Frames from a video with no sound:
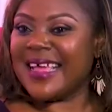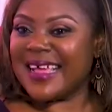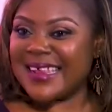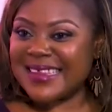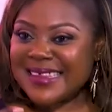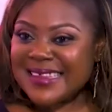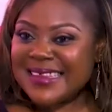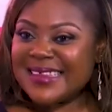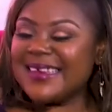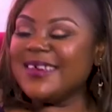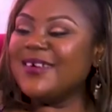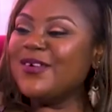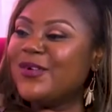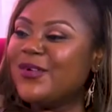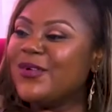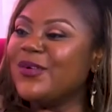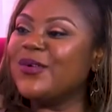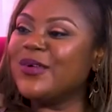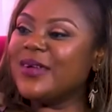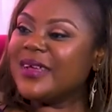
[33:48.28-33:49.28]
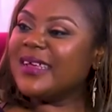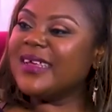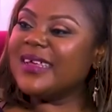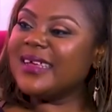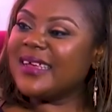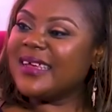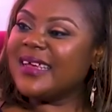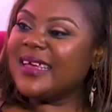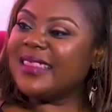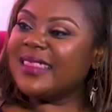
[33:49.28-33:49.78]
that's still...
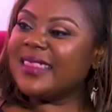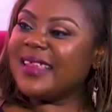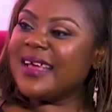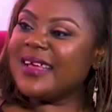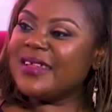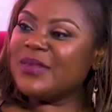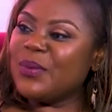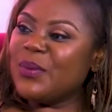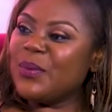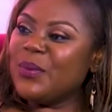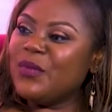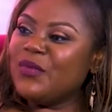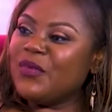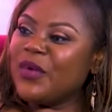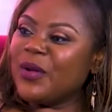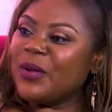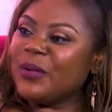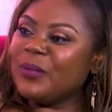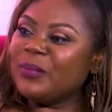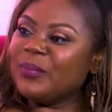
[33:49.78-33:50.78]
At least let